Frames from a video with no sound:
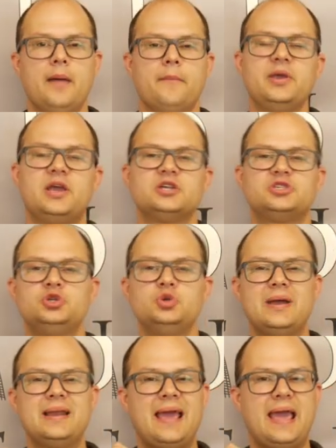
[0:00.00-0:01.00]
Because
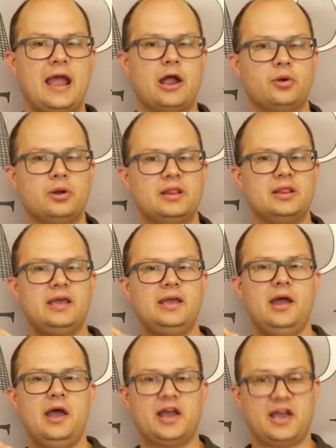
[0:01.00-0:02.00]
you
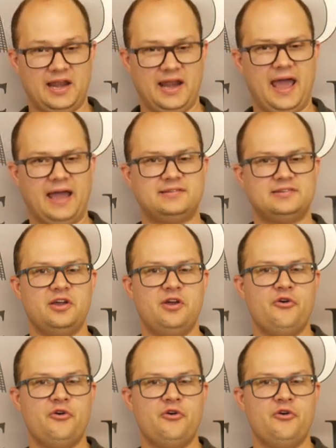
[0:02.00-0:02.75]
inherently connect